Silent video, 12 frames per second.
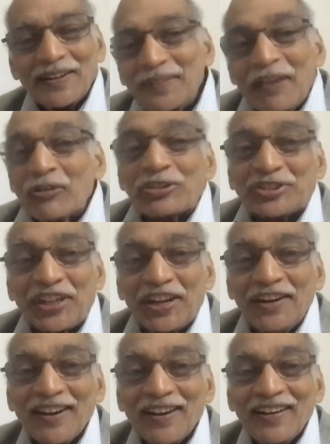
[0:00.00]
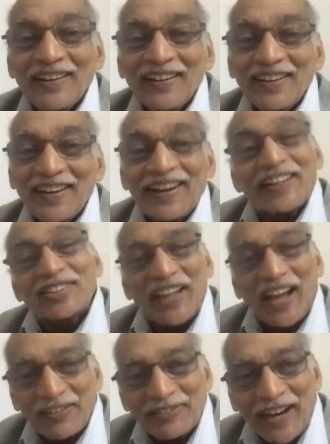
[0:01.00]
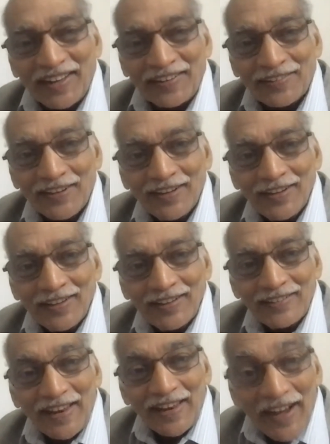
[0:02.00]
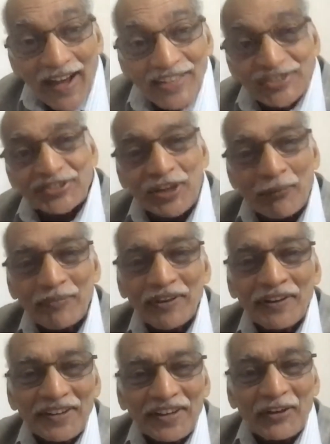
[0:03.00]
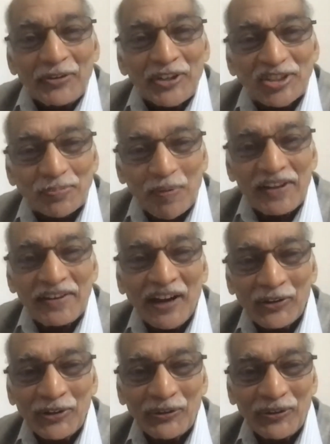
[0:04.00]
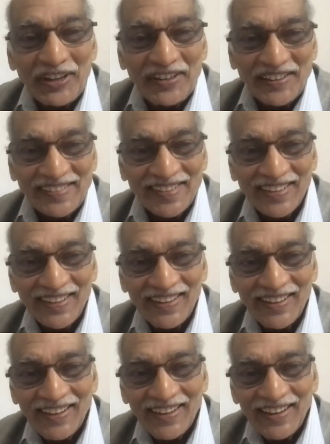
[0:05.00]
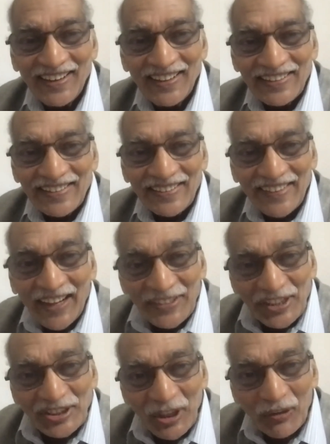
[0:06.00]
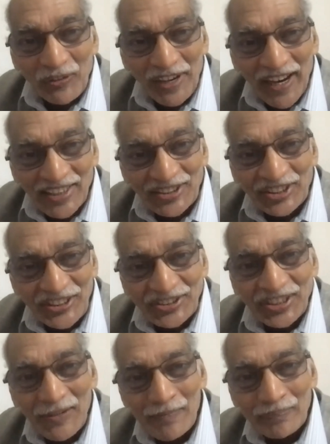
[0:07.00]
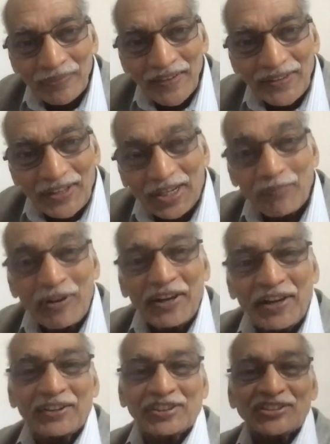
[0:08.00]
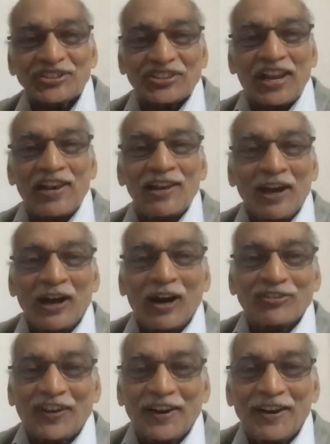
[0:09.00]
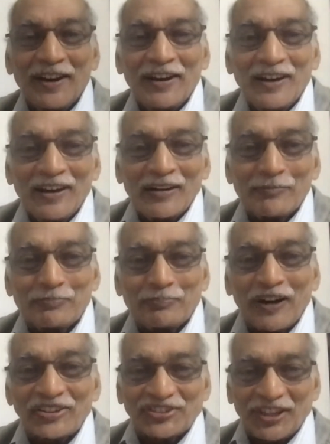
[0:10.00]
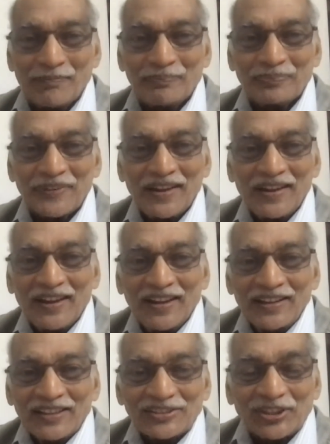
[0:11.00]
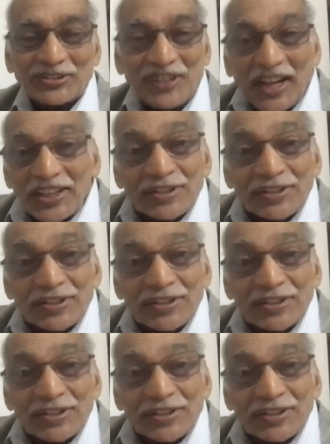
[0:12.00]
They would say, yes, I have done it. Then I ask them, can you explain how you did it? That is how we assess the communication skill of a person. So that